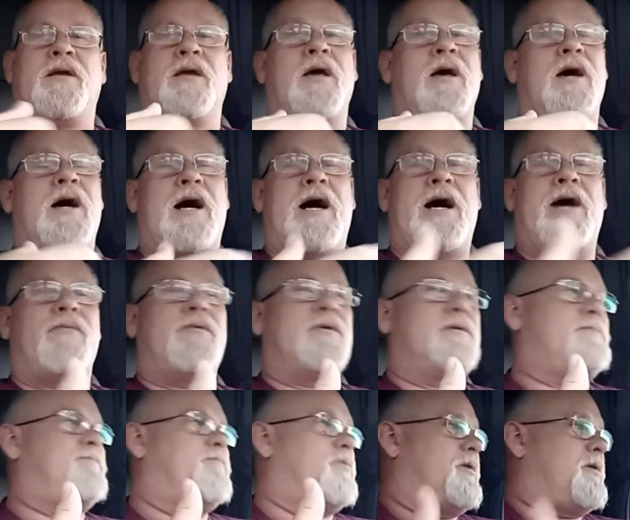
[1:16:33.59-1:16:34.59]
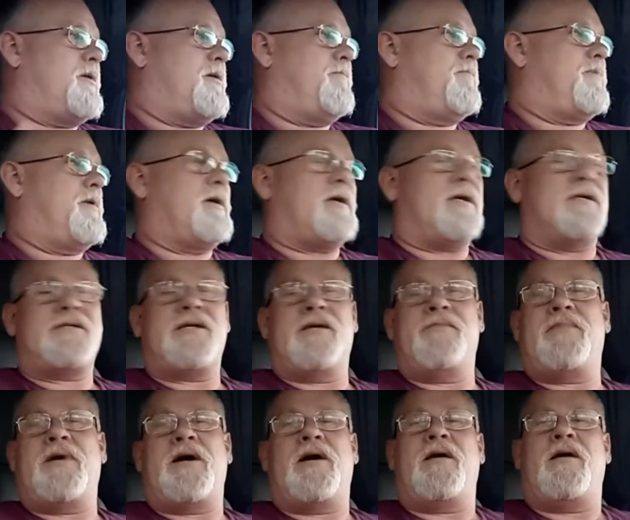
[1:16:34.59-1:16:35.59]
Like I was brought up, like I
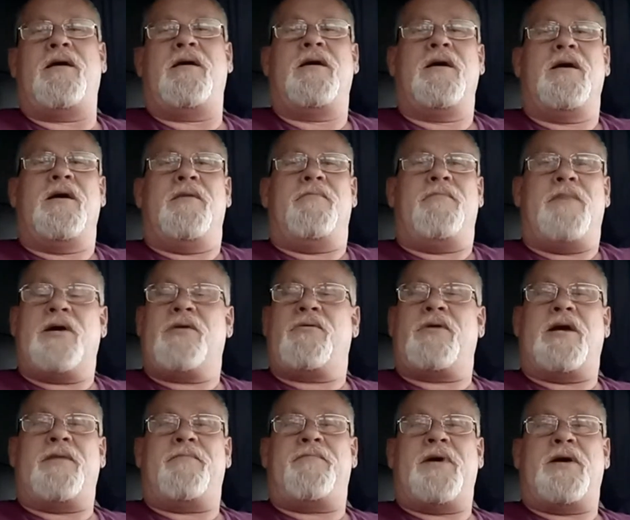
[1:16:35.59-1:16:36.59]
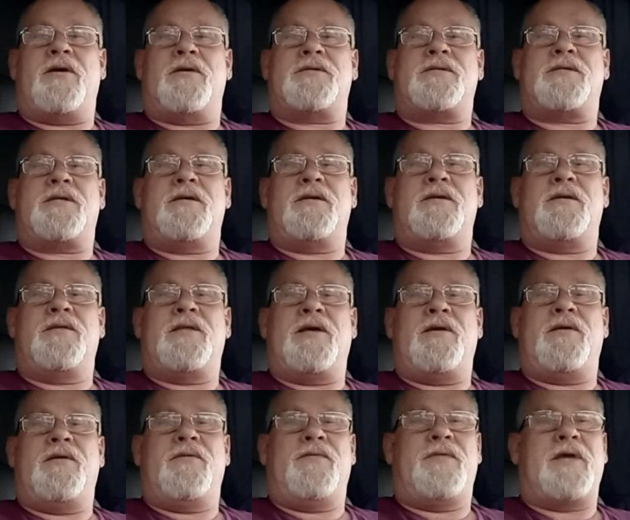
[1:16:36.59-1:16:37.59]
said, by my grandparents
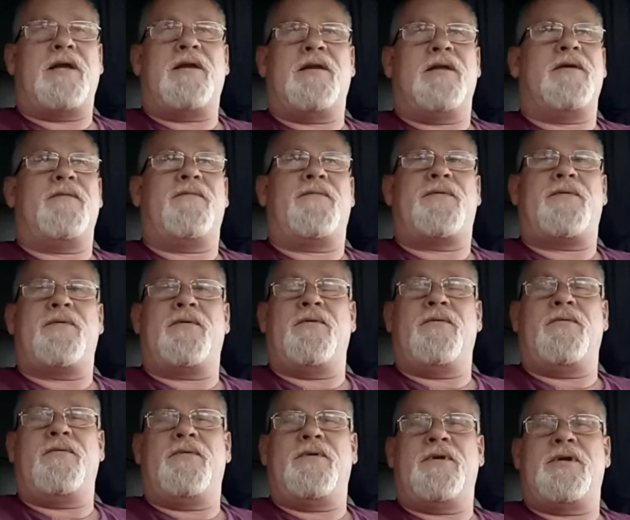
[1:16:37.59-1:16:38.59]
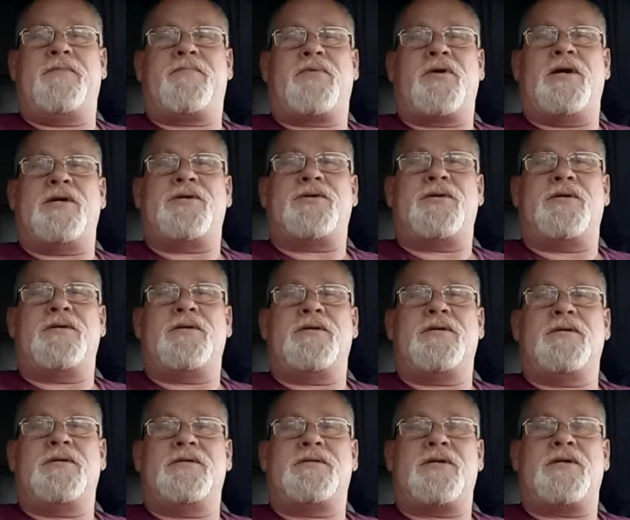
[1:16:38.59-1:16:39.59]
that they lived through the
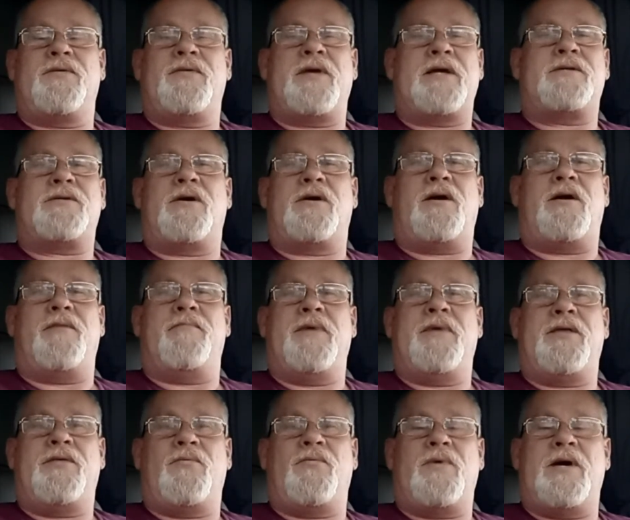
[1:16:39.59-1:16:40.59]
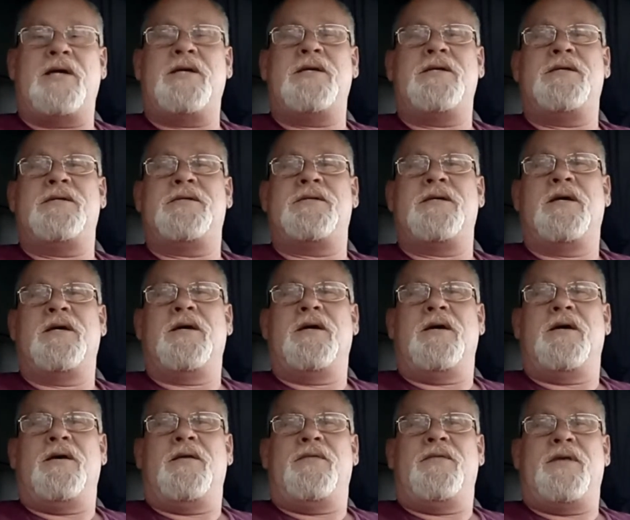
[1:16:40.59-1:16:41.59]
Depression, so they taught me the ways
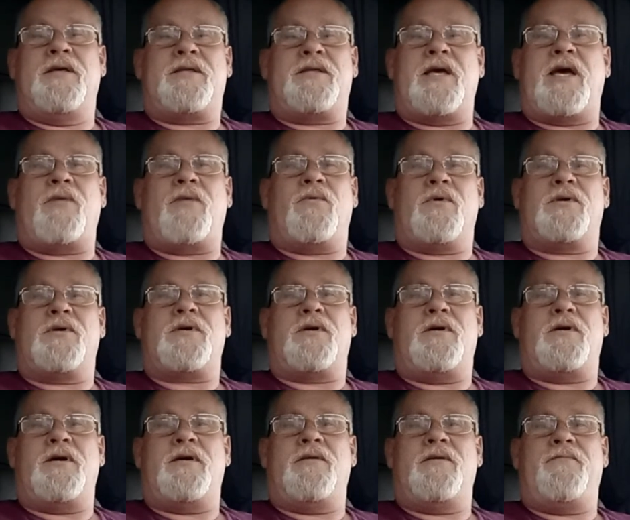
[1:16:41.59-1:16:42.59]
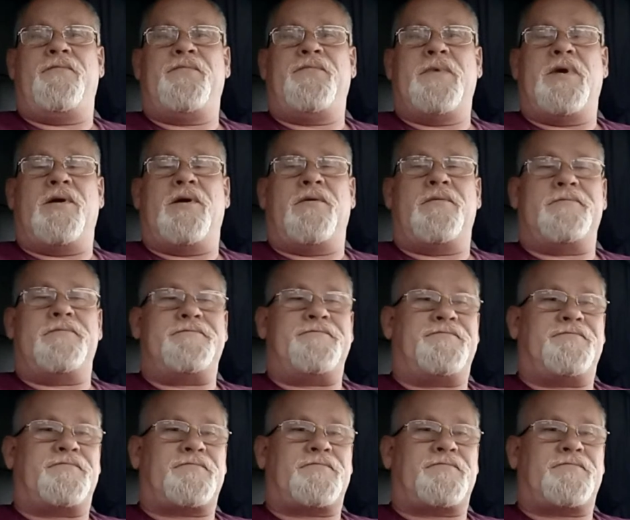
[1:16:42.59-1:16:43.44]
that they were taught, you know,